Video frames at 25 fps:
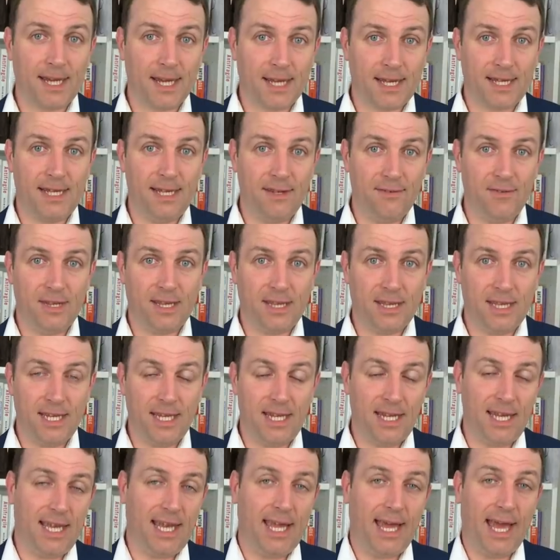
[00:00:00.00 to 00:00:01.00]

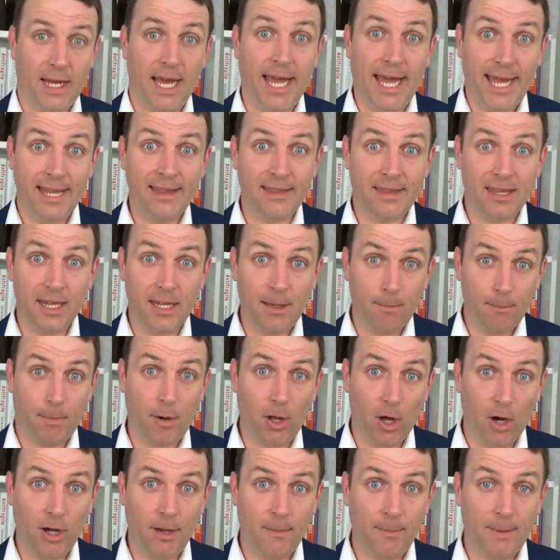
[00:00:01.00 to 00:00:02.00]
activity and
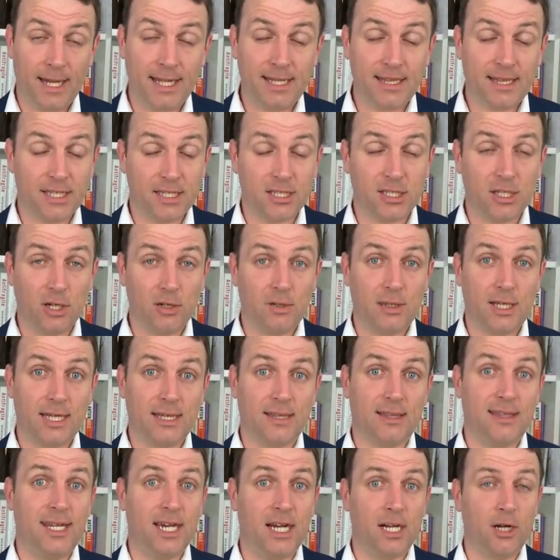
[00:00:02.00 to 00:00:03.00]
employment, so that
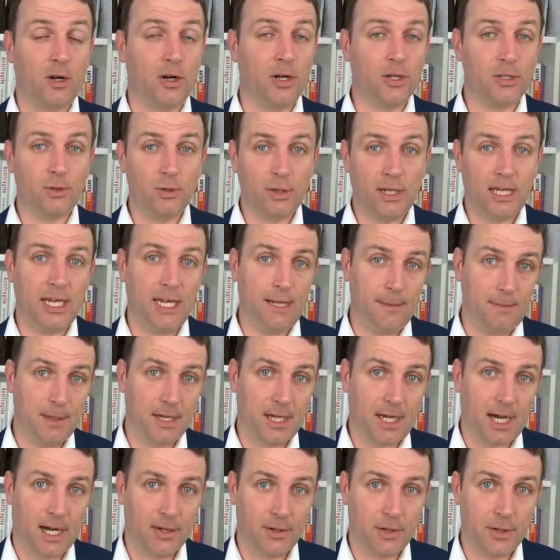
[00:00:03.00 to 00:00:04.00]
they are going to keep the
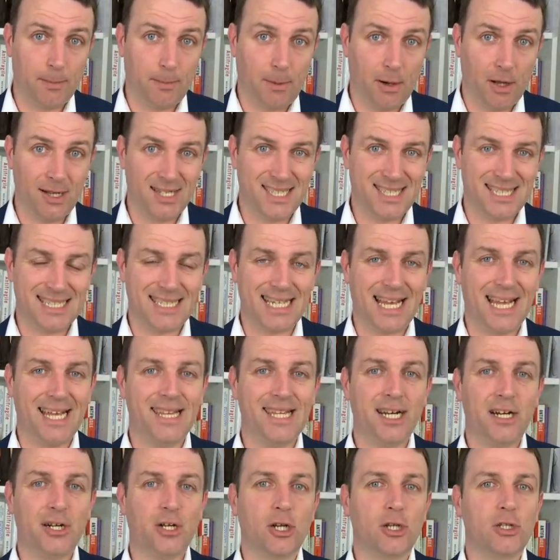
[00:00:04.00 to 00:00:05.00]
current policies and
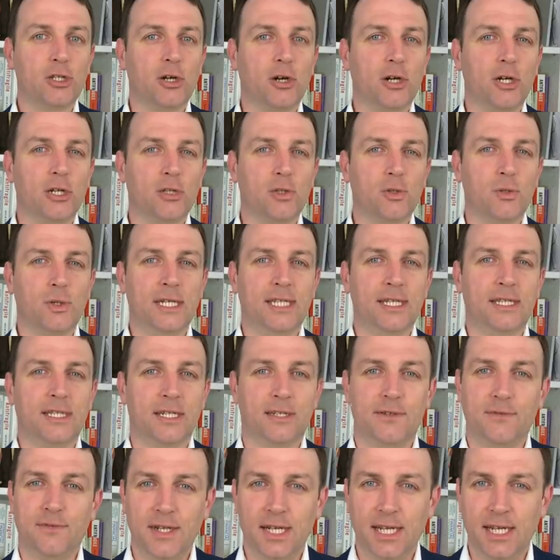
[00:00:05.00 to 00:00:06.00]
they are not going to
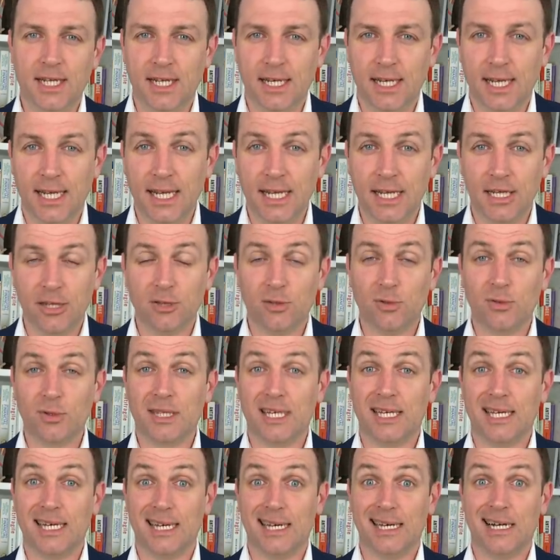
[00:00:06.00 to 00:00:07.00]
intervene into
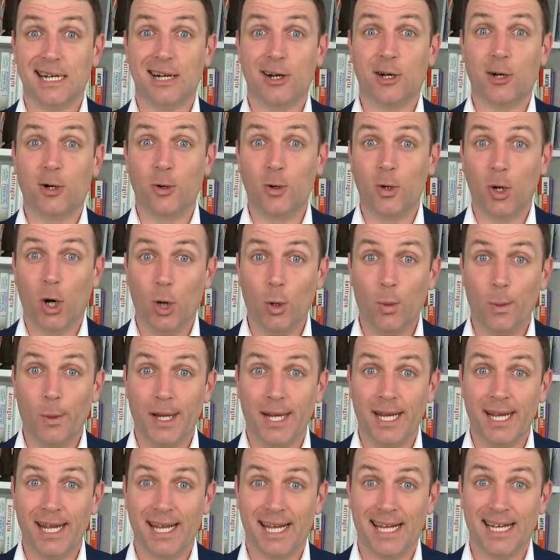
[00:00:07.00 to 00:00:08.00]
the
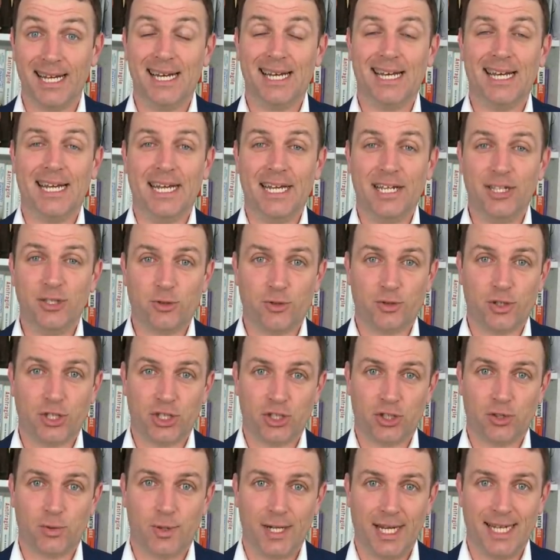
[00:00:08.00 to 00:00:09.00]
growing
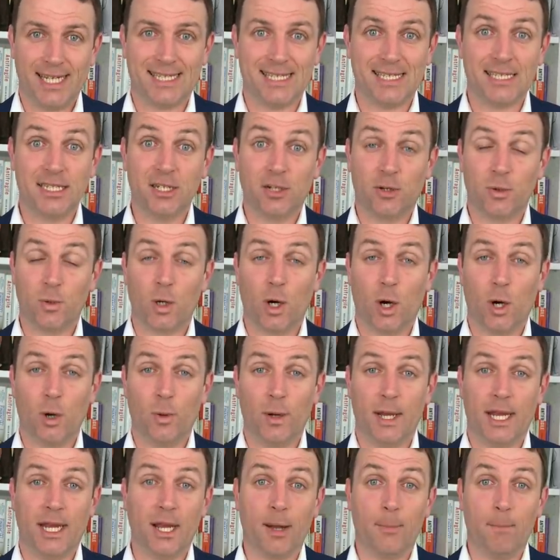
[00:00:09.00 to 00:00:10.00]
interest rates, the
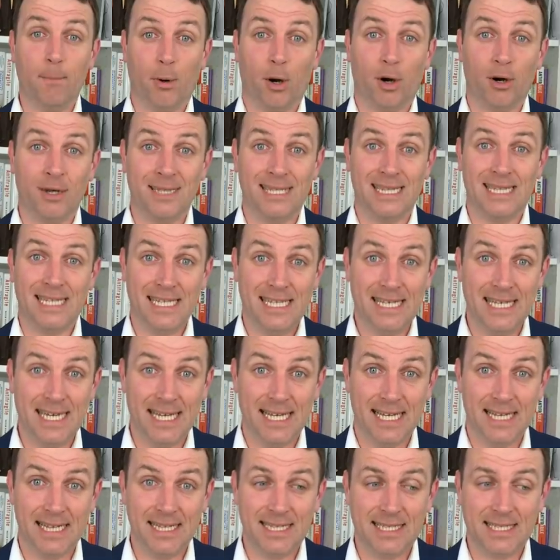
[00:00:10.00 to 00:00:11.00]
growing bond
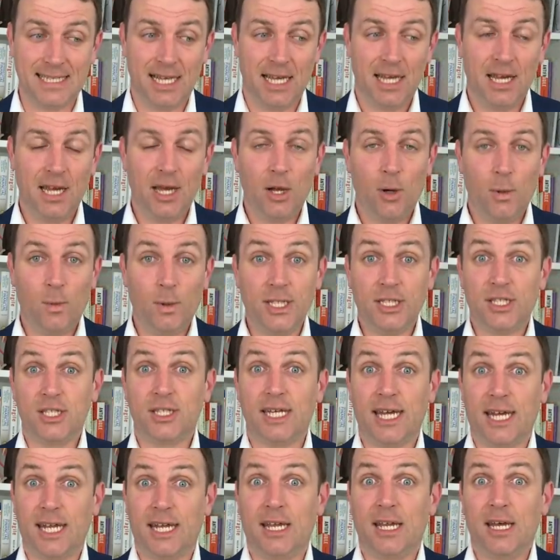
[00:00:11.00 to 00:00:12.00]
yields, which
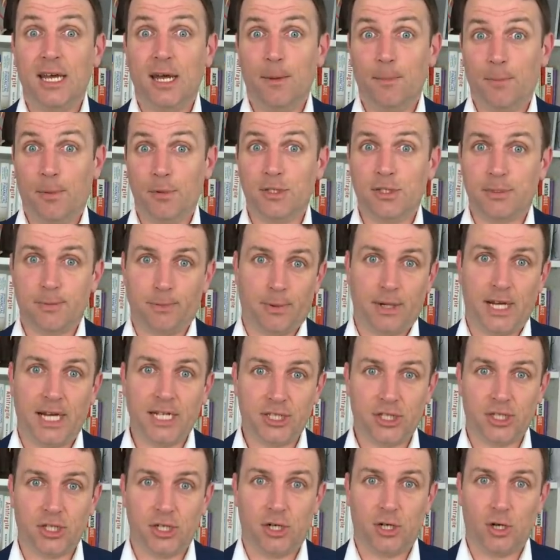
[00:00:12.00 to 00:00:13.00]
then puts
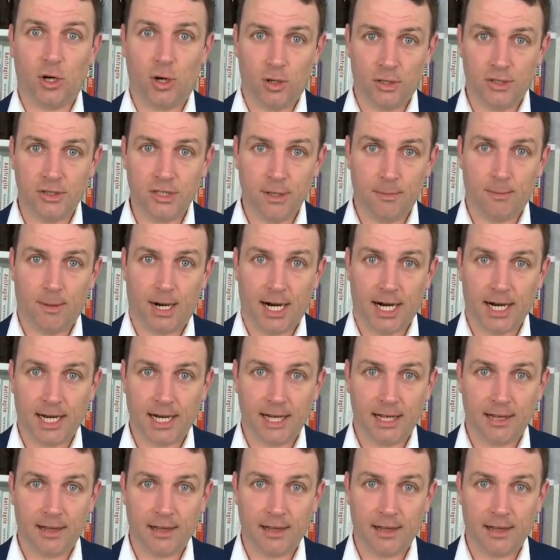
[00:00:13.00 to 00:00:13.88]
pressure on the market.